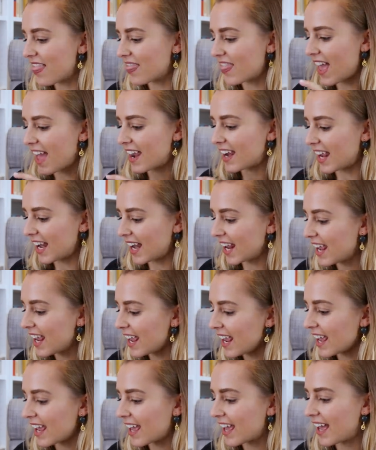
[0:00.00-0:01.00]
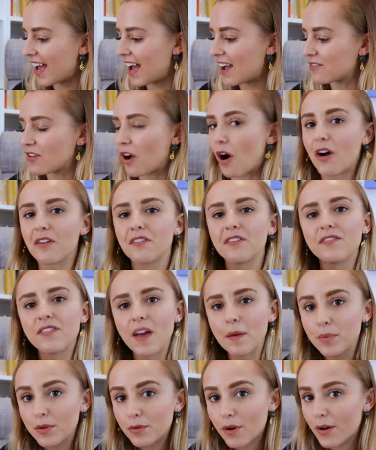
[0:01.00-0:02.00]
And then in here, I've got on
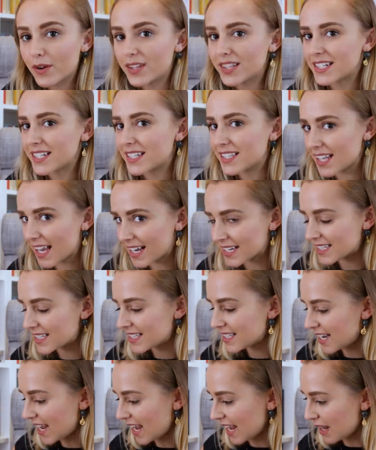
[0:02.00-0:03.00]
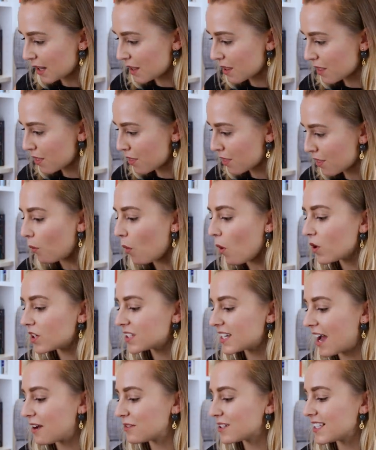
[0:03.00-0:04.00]
February the 16th,
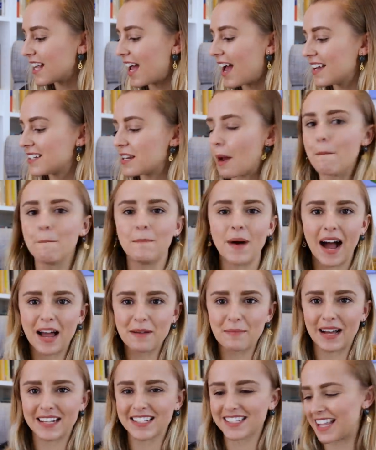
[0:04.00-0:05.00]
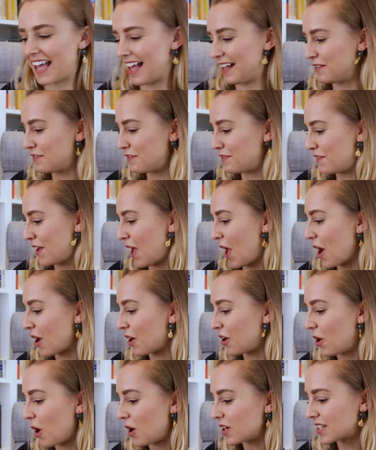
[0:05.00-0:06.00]
walked outside by myself,
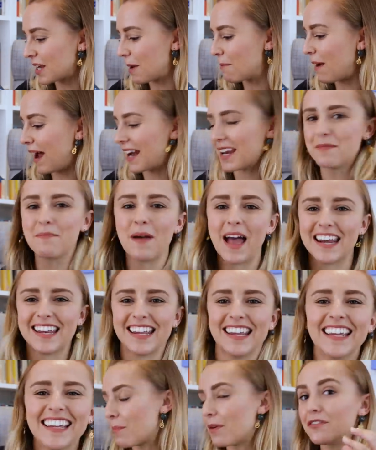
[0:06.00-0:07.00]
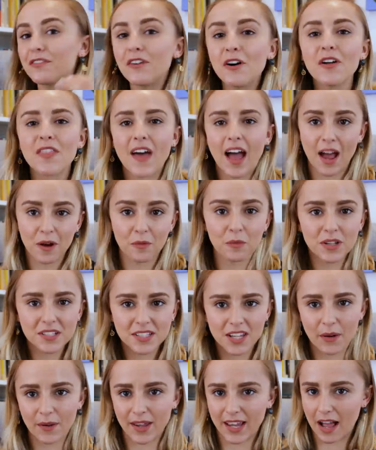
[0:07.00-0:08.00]
got a mani-pedi. Before that, I
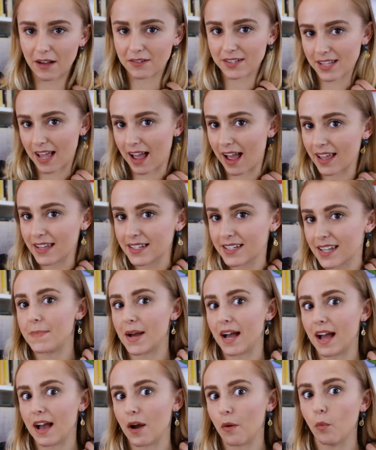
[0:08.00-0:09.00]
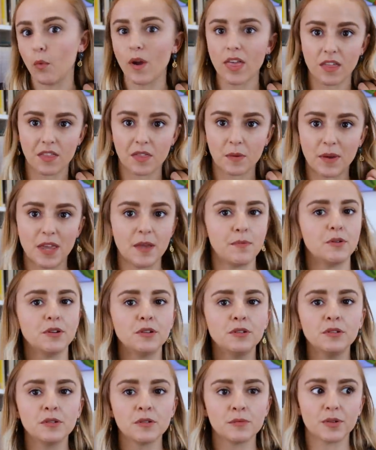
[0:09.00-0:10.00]
was going outside, but with other
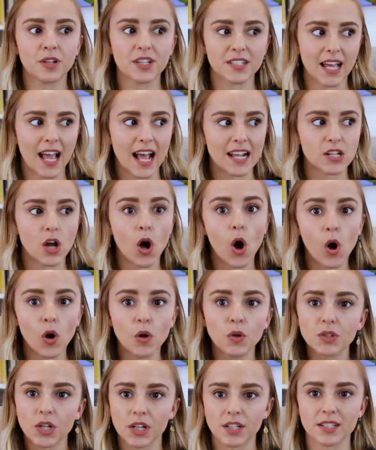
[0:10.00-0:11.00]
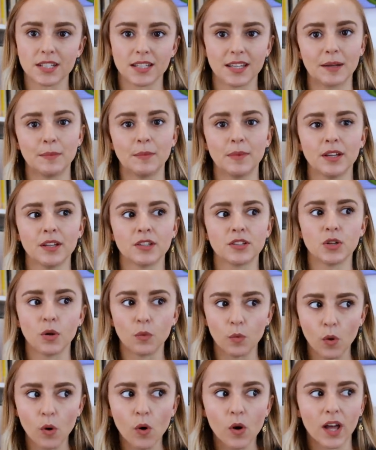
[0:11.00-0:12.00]
people, because I had to hold on to them to
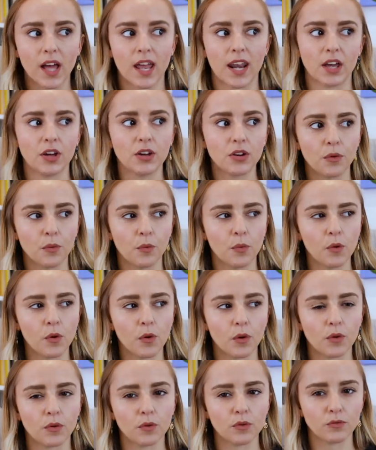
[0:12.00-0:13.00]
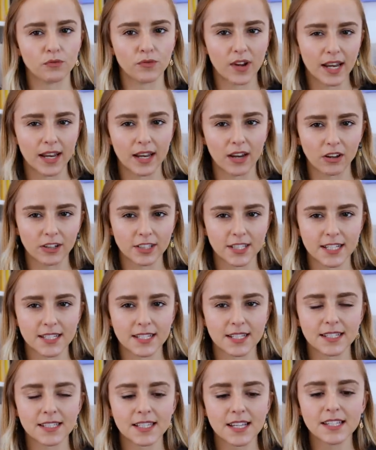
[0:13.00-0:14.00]
walk, and I couldn't walk really long
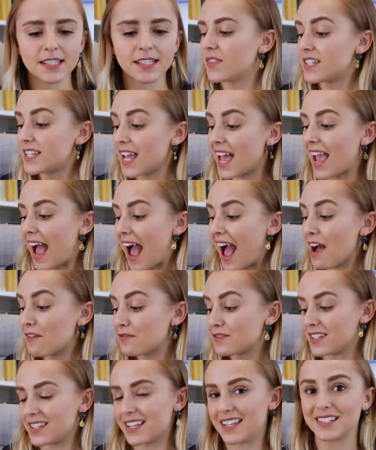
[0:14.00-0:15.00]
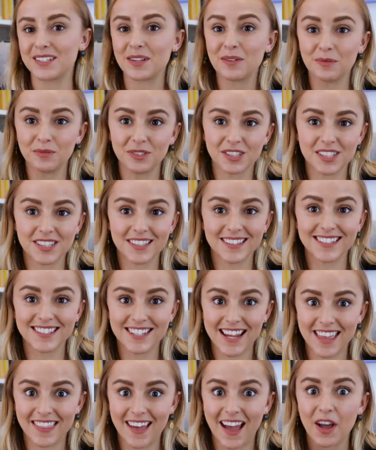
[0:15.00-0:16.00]
distances. The day after this was the
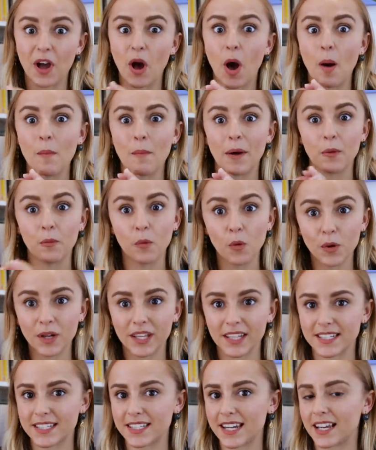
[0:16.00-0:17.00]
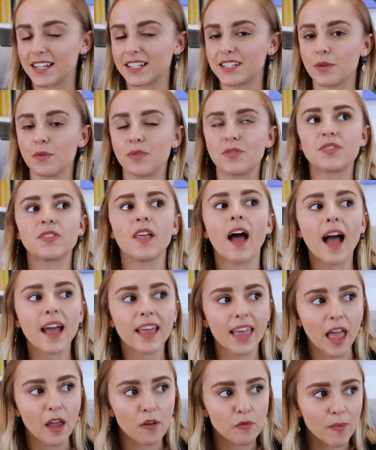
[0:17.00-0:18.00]
day that I got my walking stick, so
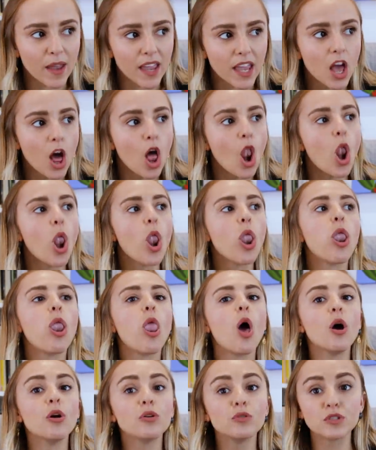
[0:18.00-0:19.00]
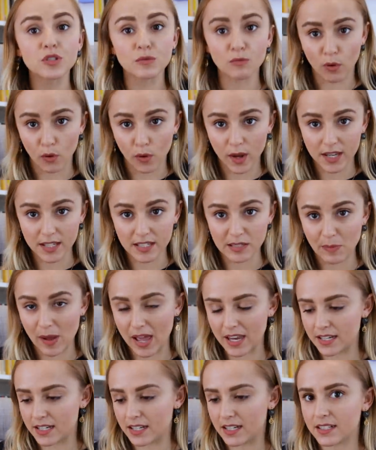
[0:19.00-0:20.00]
that gave me loads more
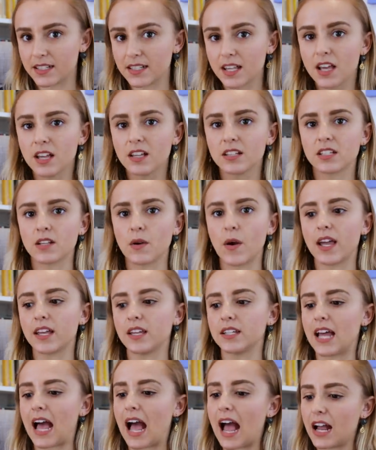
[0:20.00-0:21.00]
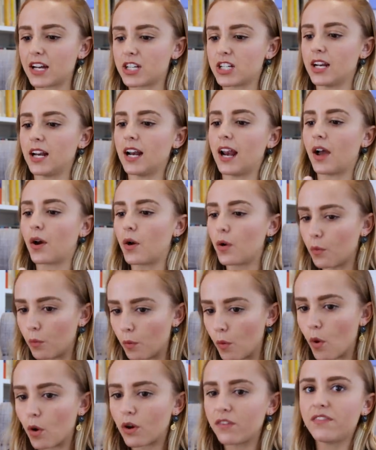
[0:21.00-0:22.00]
independence, so I could actually like
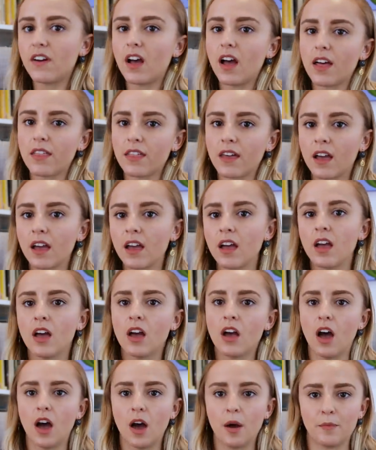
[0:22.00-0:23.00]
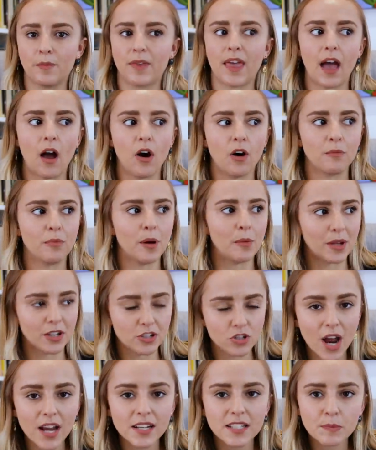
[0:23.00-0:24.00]
walk further, get on
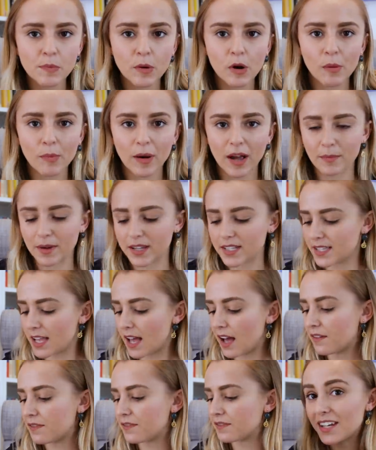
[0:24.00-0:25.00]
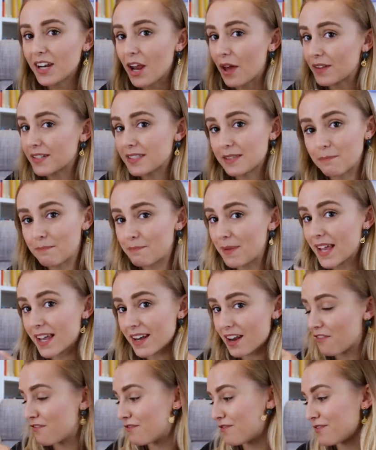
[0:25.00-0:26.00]
public transport by myself. You know, it was the big
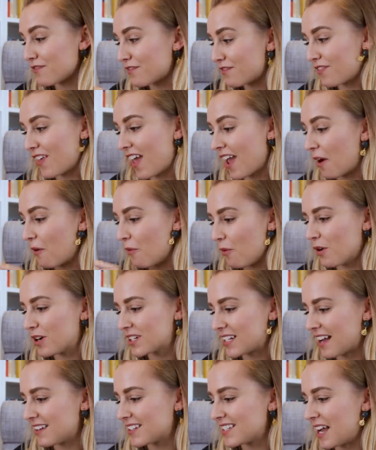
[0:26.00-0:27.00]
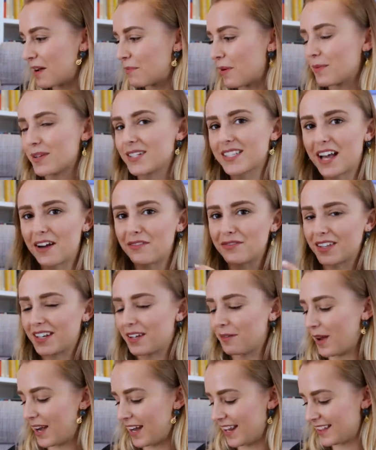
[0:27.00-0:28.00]
enough thing, walked outside by myself, that
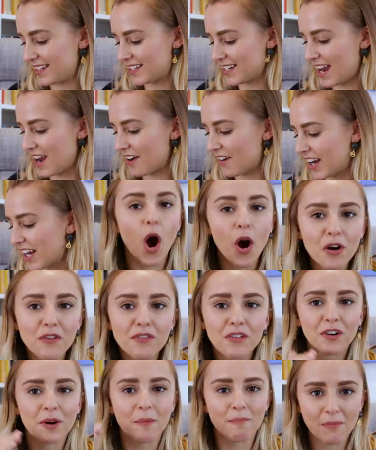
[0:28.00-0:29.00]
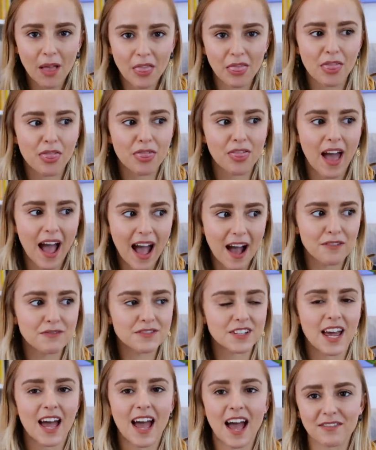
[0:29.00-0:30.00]
it went in the diary. Over a month
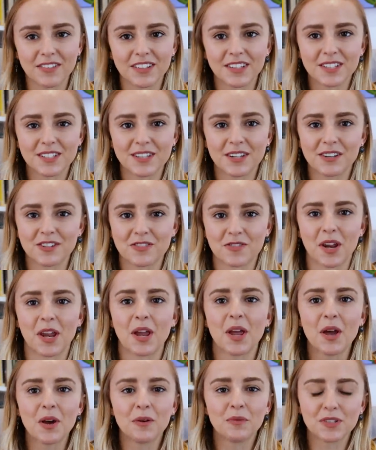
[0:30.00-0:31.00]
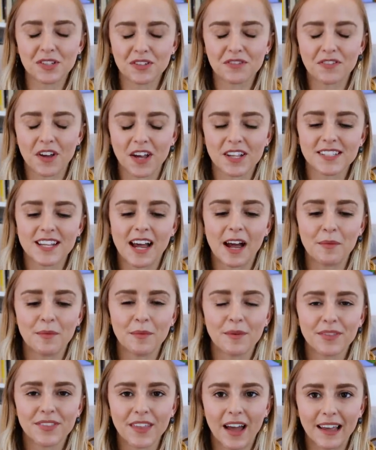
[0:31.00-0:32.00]
after having the surgery was the first
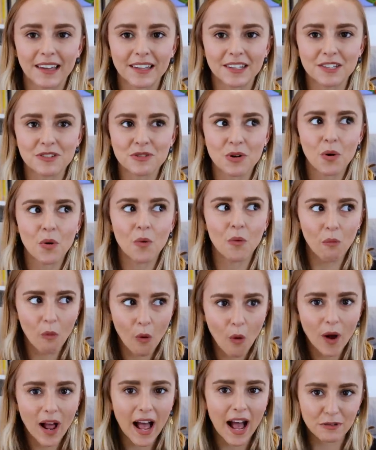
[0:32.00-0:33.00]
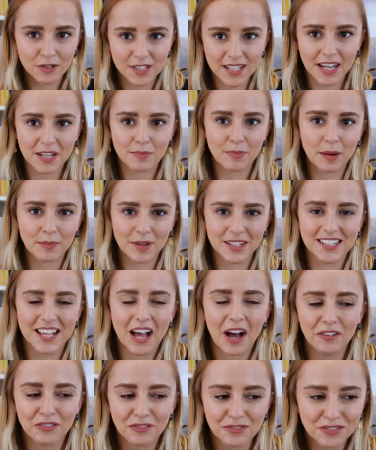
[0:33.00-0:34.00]
time that I could walk outside by
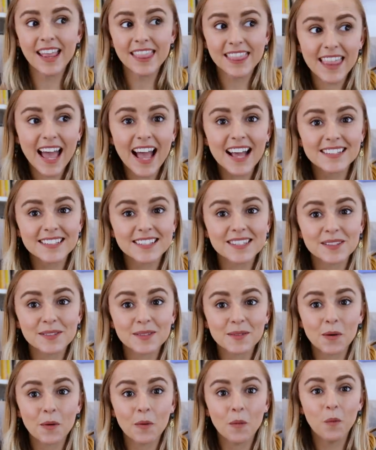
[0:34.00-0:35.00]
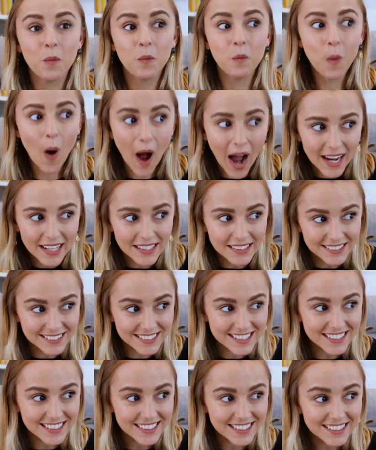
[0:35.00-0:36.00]
myself. And that's
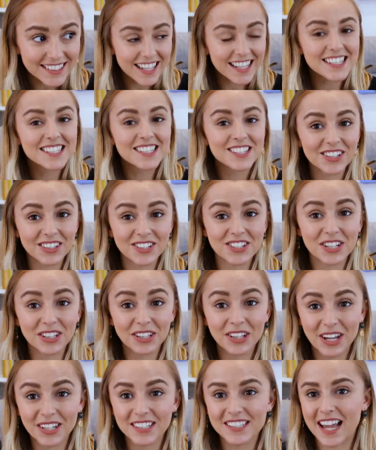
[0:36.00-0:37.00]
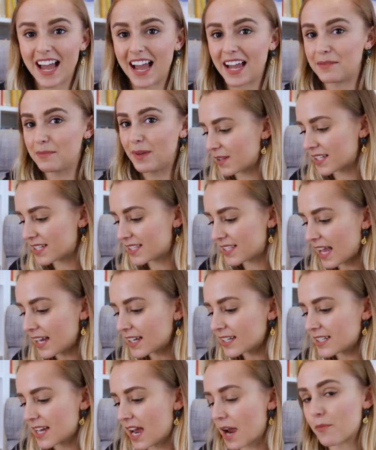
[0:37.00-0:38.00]
wild for such a long time. But the
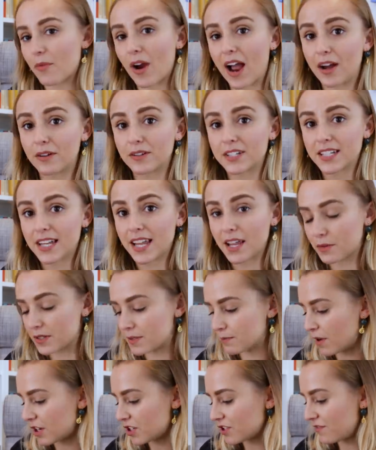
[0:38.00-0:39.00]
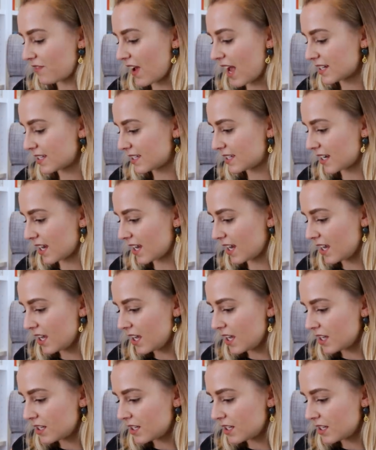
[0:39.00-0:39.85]
second time round, it was much faster.